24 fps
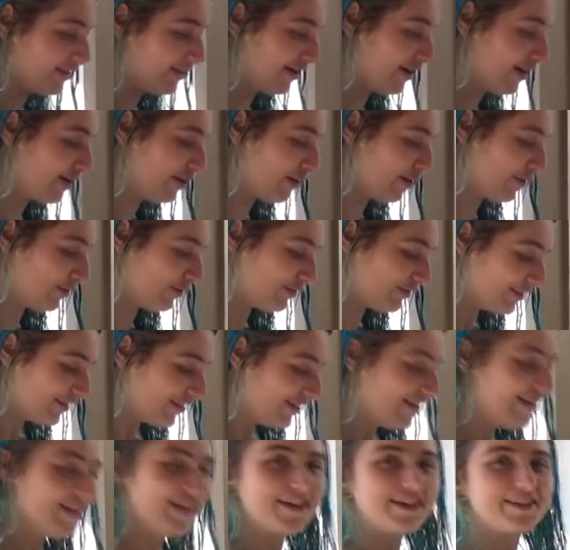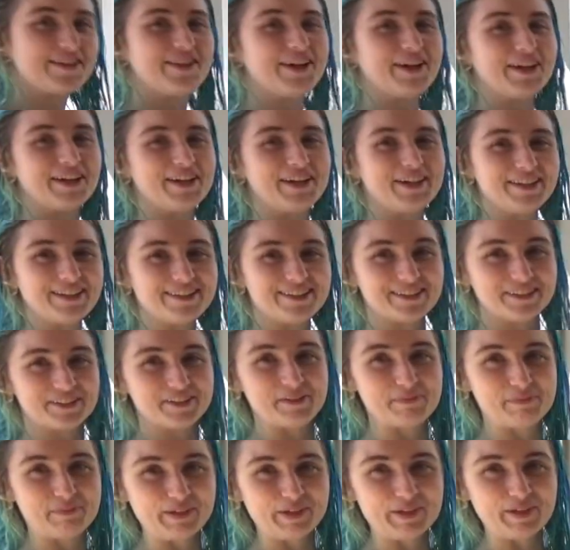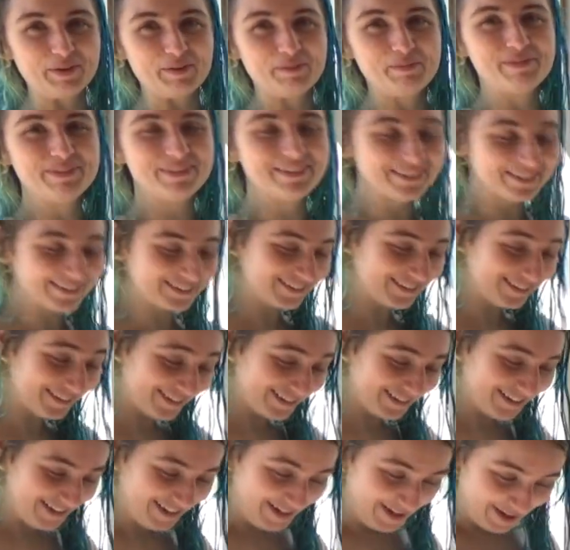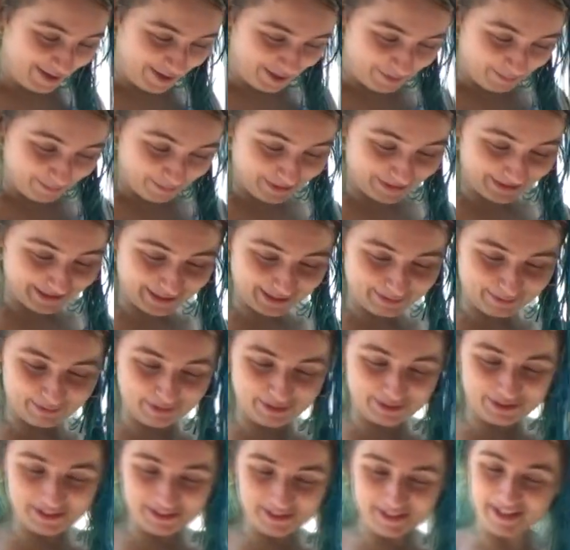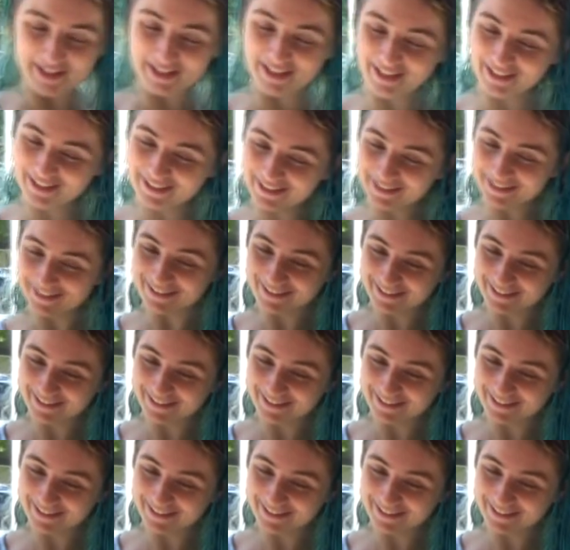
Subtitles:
did not know succulents could bloom, but this one did.